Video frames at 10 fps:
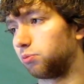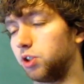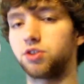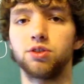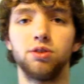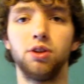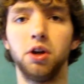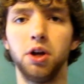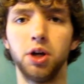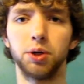which
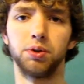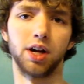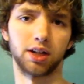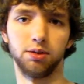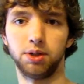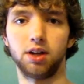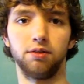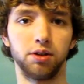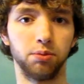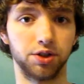we're not going to be
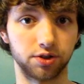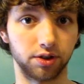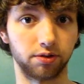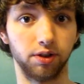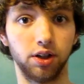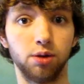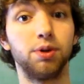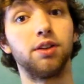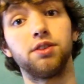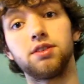covering much in this video
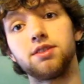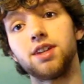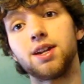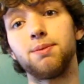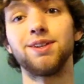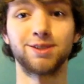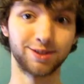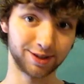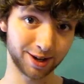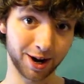because this is database
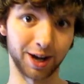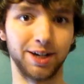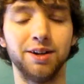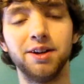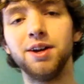design.